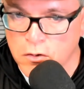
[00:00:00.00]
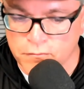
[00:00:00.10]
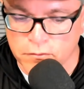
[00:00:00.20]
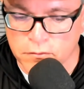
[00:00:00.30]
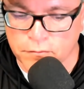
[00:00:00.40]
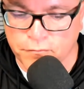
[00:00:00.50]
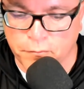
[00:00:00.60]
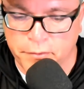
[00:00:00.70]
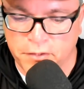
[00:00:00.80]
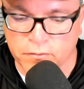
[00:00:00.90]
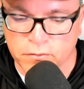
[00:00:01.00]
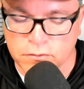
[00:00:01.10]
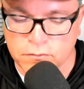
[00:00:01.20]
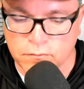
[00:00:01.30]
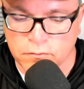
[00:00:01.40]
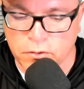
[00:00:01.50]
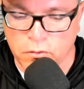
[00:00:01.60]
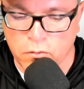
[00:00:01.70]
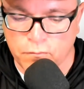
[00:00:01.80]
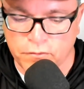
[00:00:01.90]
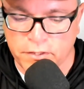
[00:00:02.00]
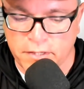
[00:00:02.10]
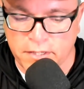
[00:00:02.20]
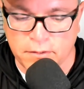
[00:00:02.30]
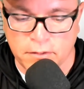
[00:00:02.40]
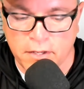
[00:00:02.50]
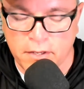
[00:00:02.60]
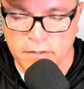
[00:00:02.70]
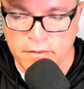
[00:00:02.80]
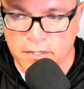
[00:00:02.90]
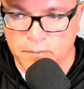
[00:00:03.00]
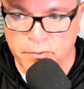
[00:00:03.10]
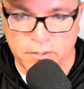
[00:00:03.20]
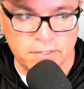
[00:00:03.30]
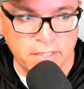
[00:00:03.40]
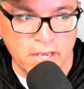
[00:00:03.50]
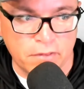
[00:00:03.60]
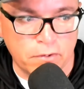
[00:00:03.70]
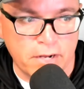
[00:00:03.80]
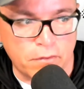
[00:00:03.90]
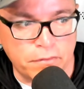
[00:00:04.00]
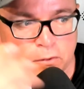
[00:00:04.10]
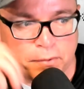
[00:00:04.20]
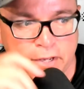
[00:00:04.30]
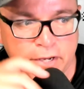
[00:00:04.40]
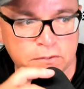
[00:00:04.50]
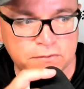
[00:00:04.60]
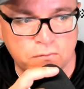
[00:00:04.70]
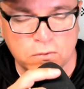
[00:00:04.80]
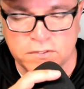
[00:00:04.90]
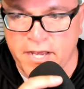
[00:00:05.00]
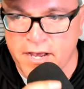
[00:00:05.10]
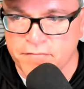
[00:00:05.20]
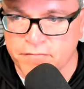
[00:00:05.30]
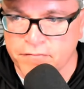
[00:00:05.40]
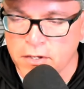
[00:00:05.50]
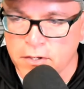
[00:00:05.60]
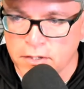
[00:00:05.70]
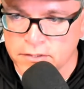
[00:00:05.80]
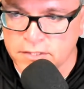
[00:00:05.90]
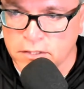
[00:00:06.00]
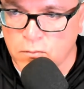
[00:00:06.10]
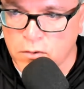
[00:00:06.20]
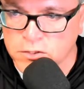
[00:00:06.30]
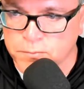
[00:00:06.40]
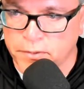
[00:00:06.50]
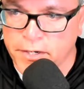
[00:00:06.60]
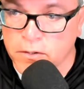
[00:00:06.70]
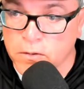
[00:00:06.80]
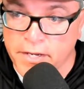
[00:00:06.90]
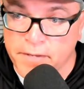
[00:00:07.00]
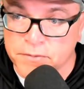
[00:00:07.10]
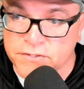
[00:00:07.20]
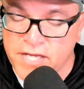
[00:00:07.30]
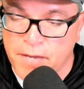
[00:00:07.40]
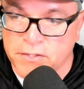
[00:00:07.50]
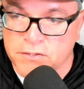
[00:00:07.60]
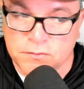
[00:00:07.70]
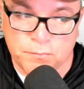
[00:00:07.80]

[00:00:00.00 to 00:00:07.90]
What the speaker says: draw for Beaver. So hopefully they can put it together. Now their players, of course, they have a 10-to-watch player. Her name is Sammy